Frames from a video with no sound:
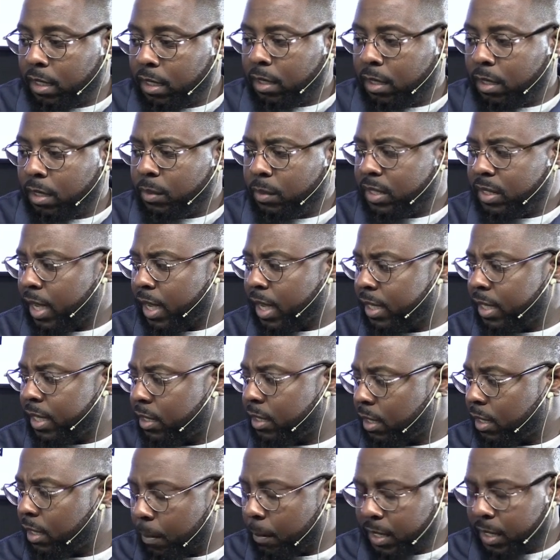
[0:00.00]
Uh, what is it?
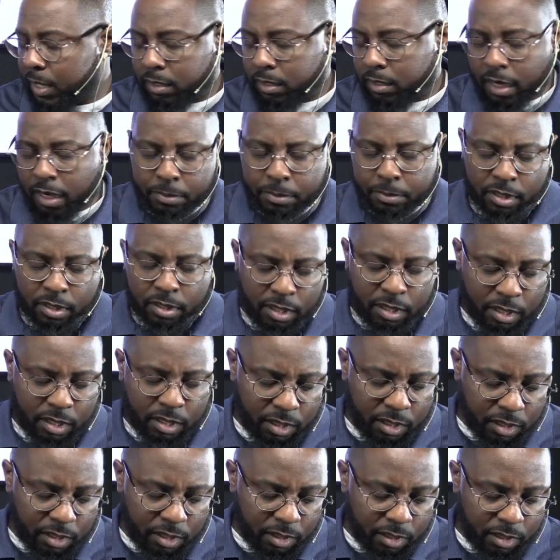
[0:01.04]
Eighteen. I mean, chapter
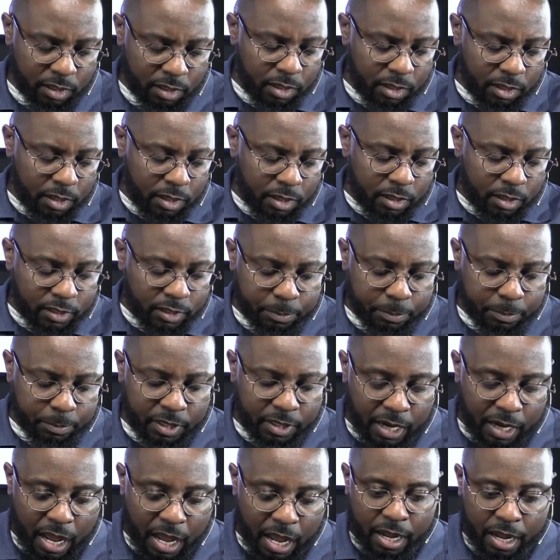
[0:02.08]
uh, chapter
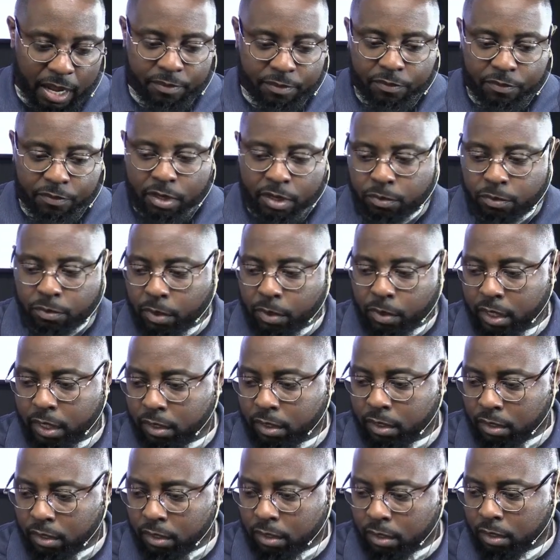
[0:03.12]
nine, uh, verse, verse what?
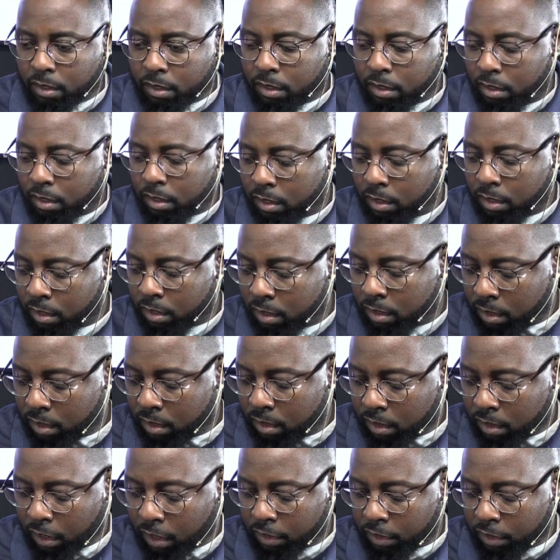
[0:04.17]
Thirteen.
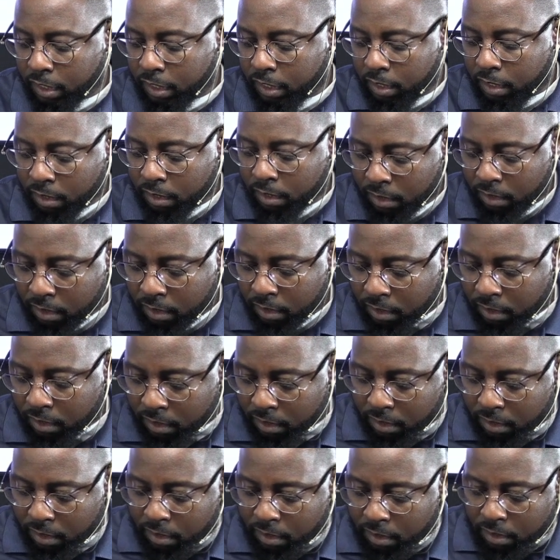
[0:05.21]
Thirteen.
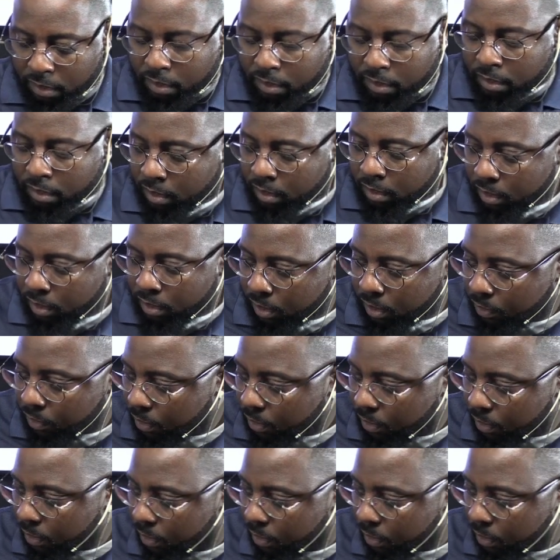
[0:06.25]
Yeah.